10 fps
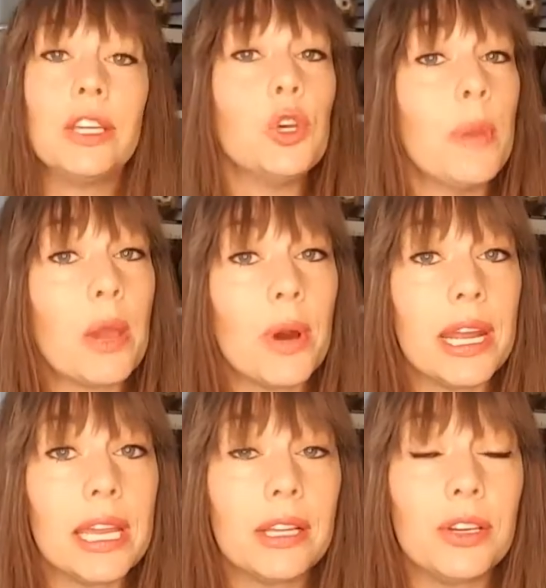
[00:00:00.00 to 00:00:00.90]
You may want
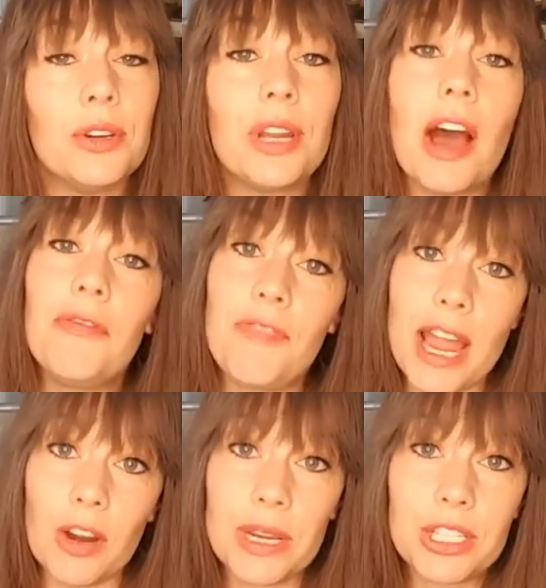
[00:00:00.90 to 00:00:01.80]
to include a
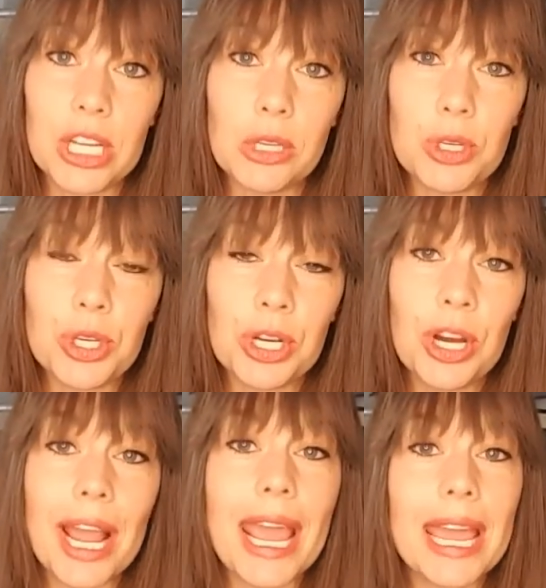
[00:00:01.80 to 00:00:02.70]
fire
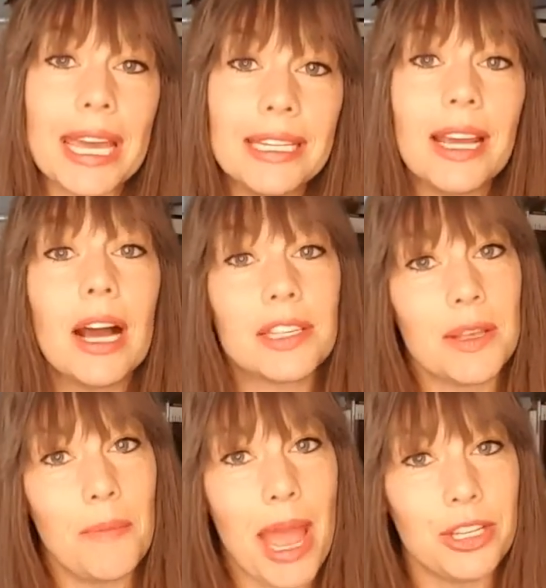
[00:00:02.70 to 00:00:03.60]
extinguisher and
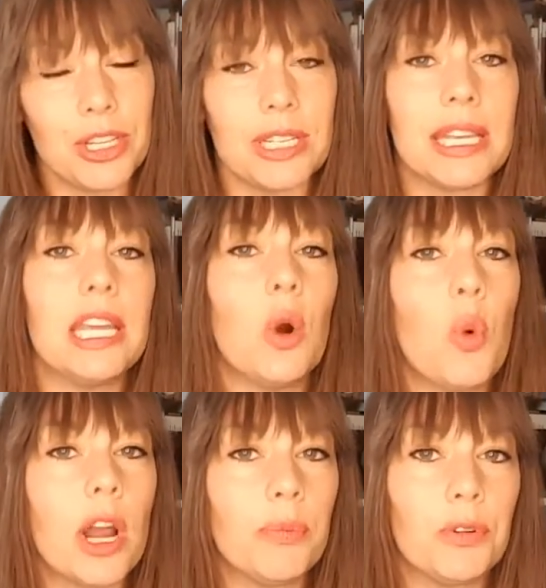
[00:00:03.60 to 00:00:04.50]
some matches in a
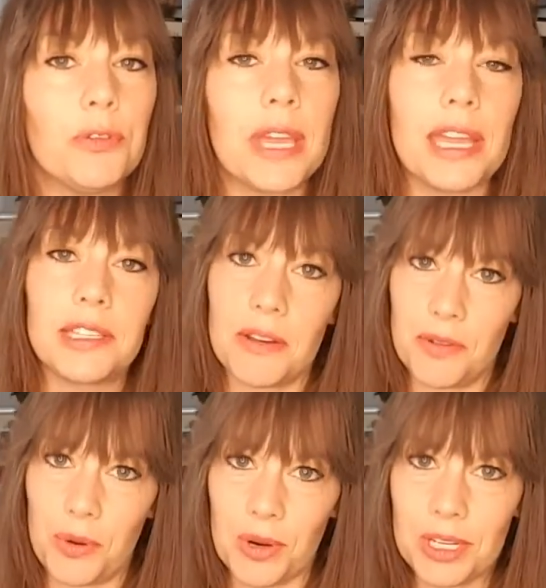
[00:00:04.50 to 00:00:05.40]
waterproof case, of
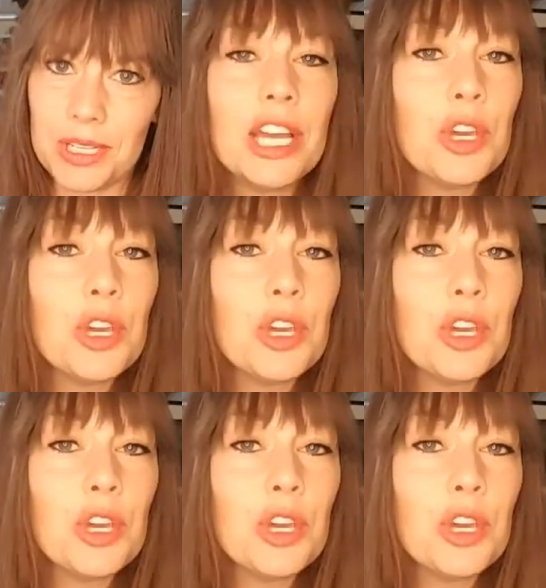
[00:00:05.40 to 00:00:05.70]
course.